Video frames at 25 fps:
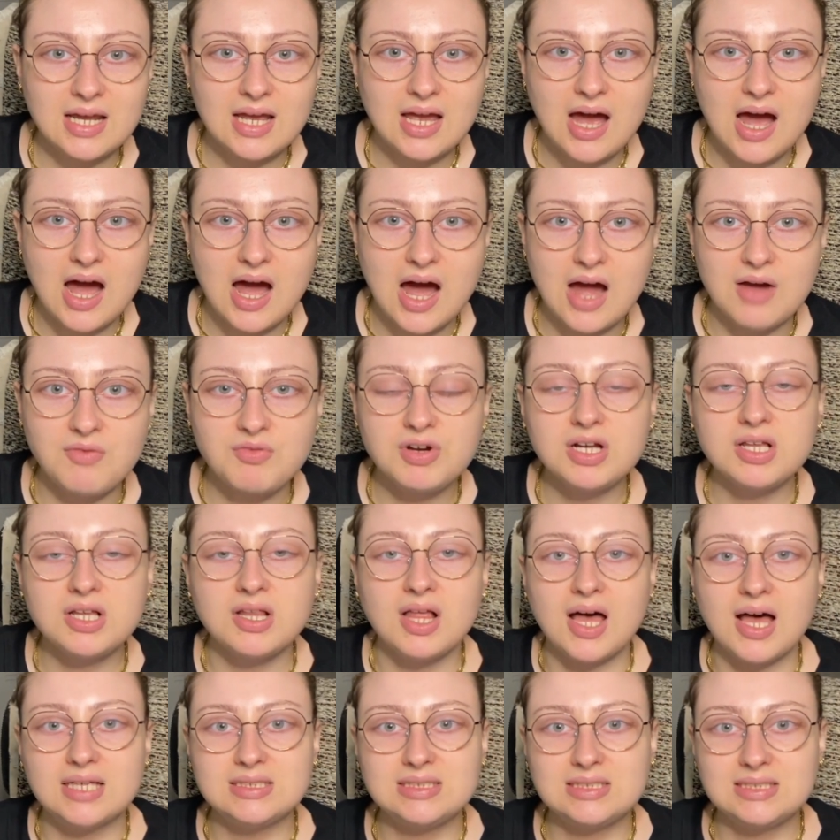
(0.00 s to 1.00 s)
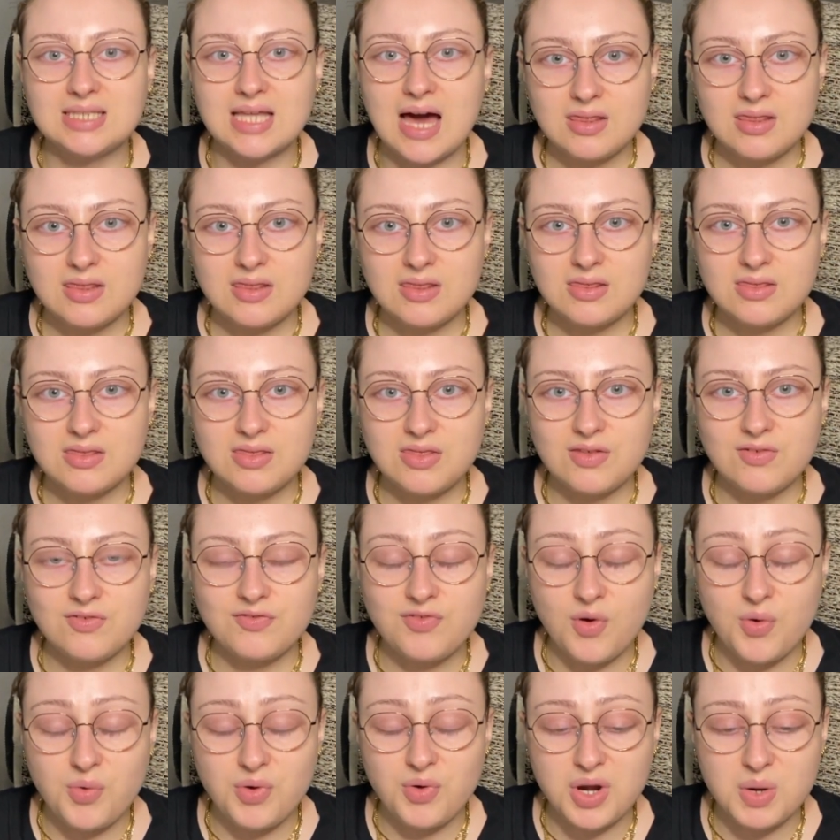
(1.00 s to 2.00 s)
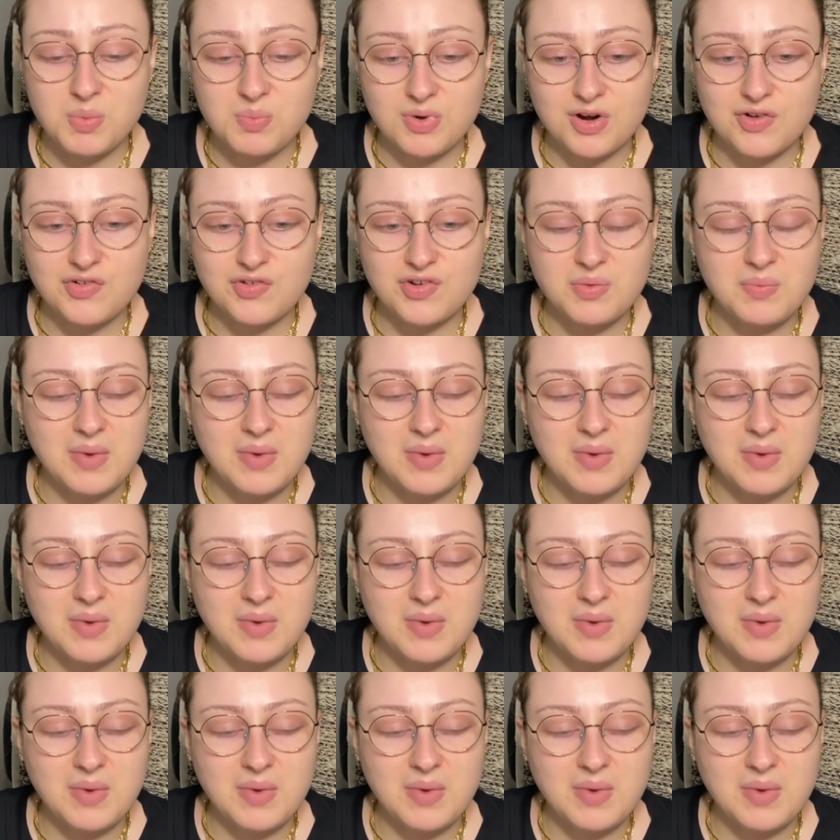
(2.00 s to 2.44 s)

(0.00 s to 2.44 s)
I realized that the phone number for